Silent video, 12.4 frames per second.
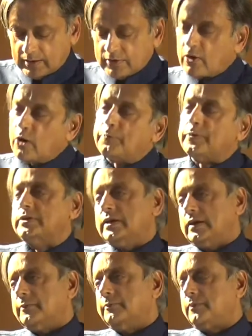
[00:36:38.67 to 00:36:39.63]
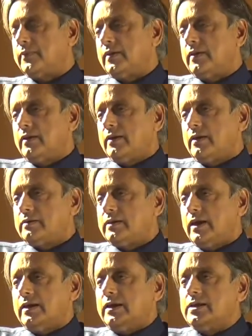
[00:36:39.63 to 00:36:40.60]
Draupadi,
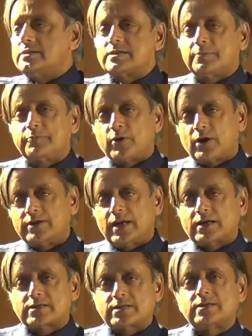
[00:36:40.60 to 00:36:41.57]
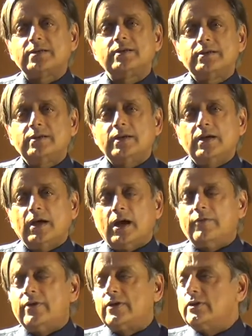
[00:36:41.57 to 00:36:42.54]
there is the product
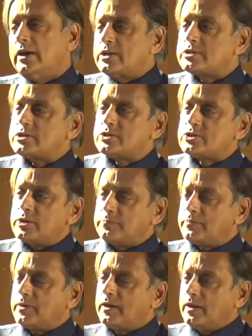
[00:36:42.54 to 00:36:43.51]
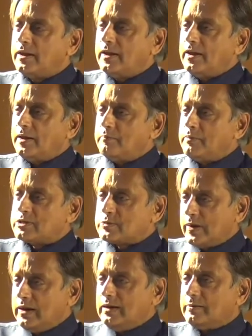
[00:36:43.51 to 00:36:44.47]
of a relationship
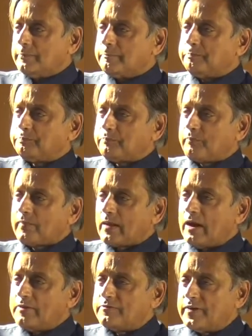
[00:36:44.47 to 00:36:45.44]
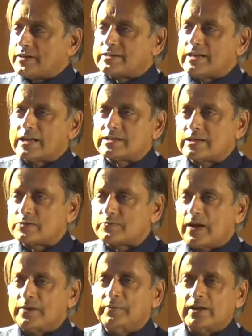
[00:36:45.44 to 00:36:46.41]
between our first nationalist
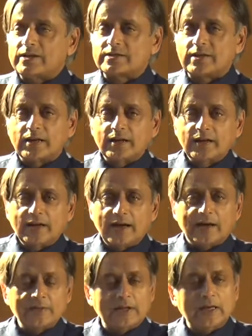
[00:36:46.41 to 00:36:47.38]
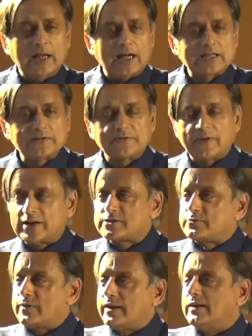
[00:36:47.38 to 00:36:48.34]
prime minister and the last
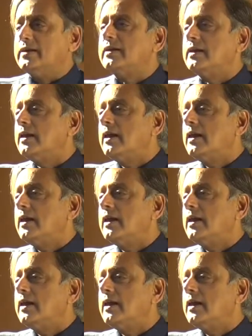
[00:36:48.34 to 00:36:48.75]
viceroy.